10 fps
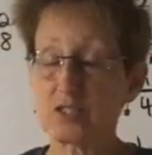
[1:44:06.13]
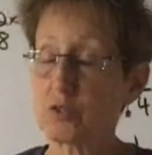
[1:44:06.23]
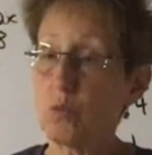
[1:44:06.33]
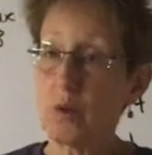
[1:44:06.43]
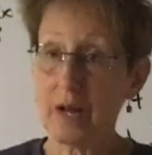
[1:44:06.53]

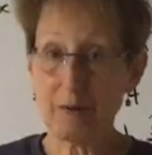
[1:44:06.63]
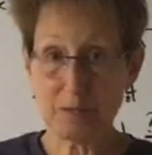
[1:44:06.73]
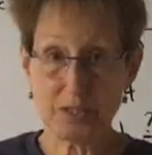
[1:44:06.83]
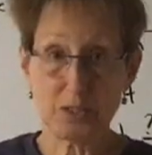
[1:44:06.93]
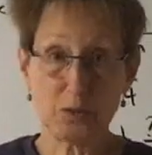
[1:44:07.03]
So what I
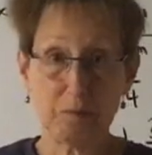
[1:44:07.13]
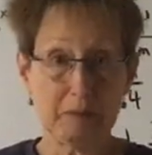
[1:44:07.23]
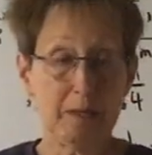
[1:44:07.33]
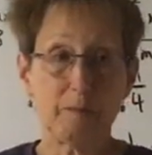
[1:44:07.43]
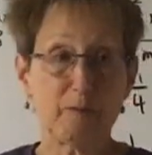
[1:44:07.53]
would do
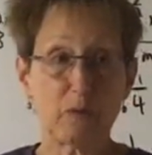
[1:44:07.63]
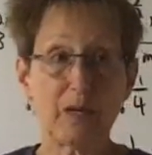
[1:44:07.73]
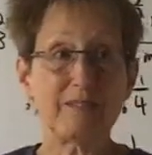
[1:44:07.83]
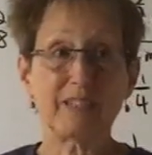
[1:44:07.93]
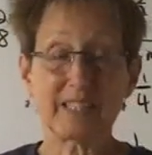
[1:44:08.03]
before
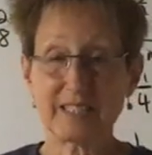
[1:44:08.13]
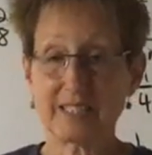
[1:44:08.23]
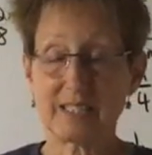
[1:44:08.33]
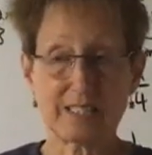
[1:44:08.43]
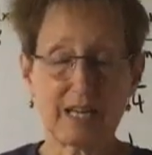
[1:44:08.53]
I even get the
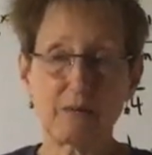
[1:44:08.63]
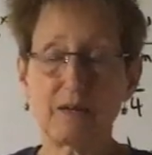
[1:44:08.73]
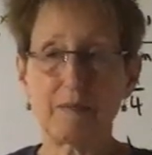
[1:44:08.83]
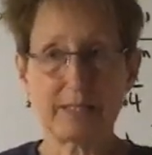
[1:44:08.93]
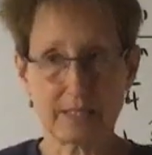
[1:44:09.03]
test, I would
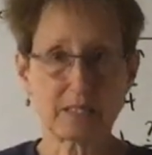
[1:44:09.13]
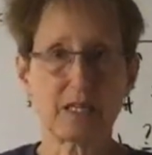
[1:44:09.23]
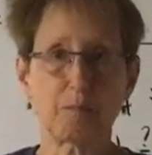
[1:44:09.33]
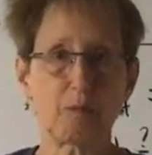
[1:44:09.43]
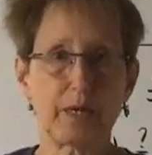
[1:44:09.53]
have my
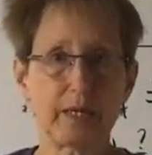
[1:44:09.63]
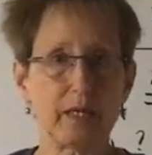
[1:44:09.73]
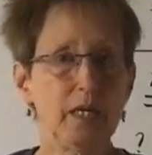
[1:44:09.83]
desktop ready,